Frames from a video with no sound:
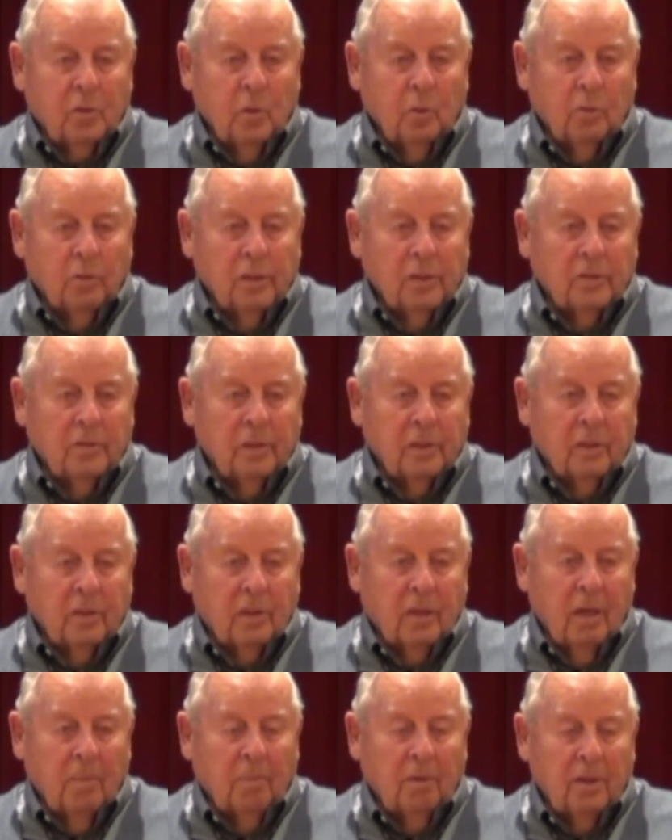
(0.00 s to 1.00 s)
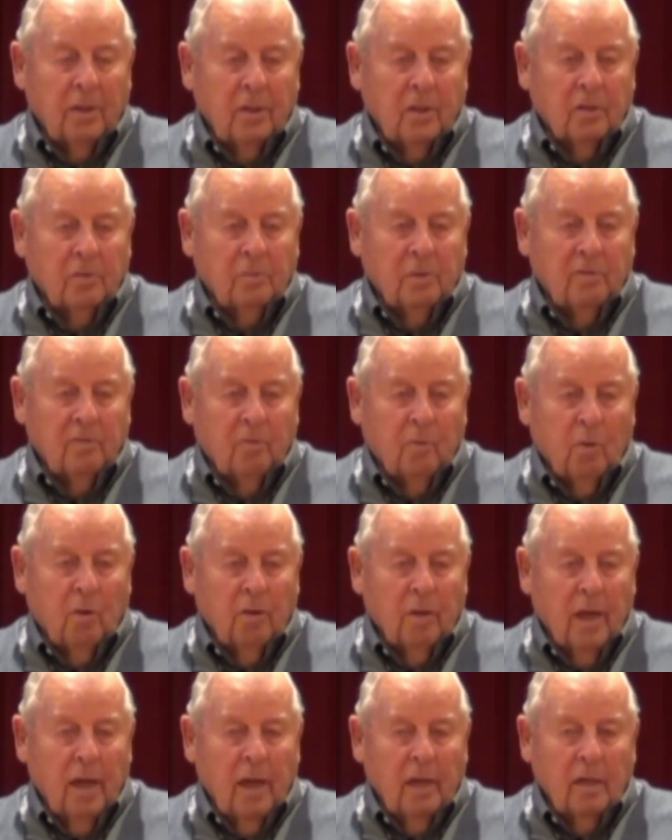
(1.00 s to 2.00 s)
school district a couple of years
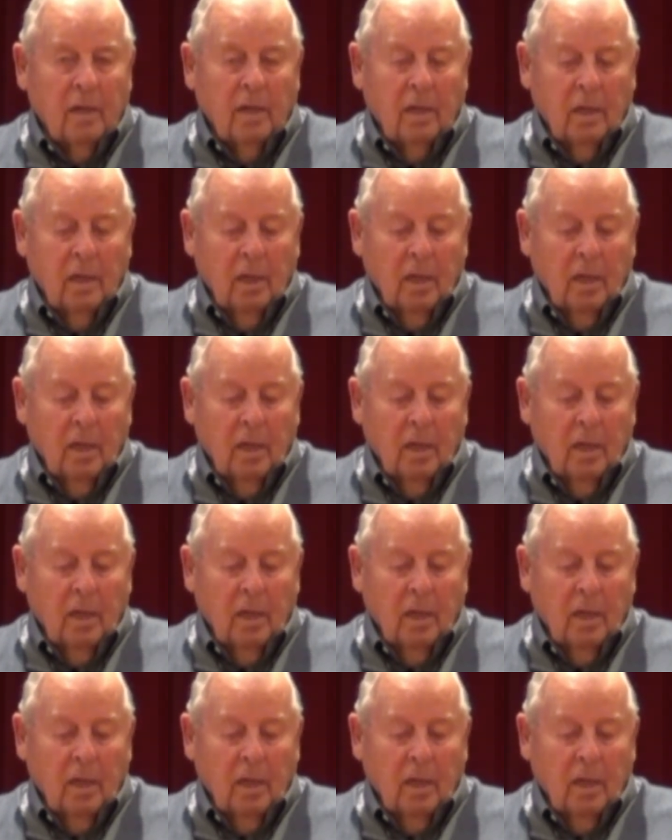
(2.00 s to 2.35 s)
before that,